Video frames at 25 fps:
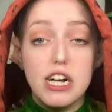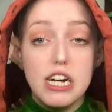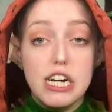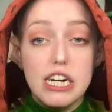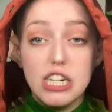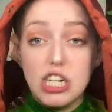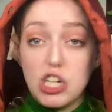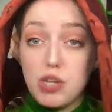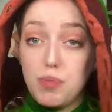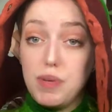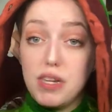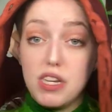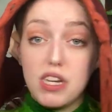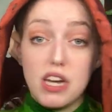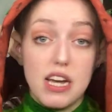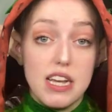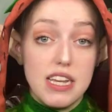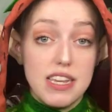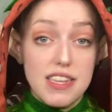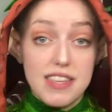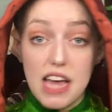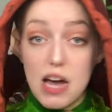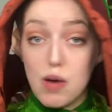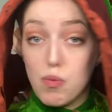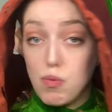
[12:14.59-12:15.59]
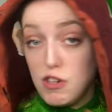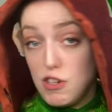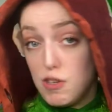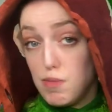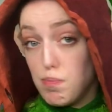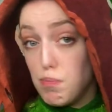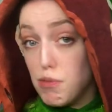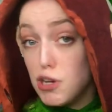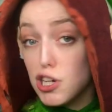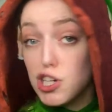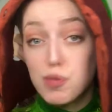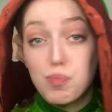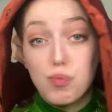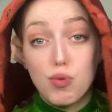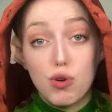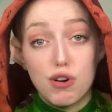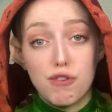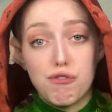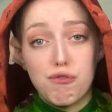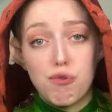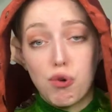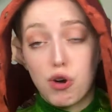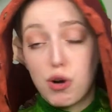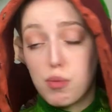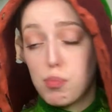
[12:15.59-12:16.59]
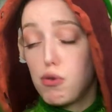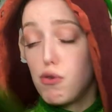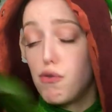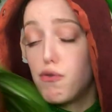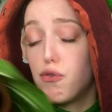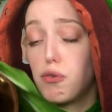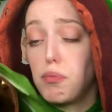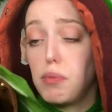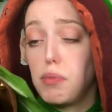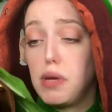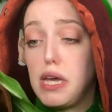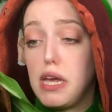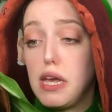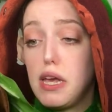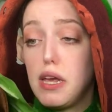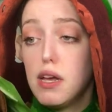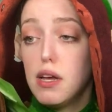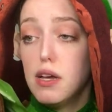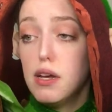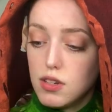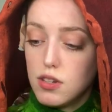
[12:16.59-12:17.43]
just because that was much more affordable for me.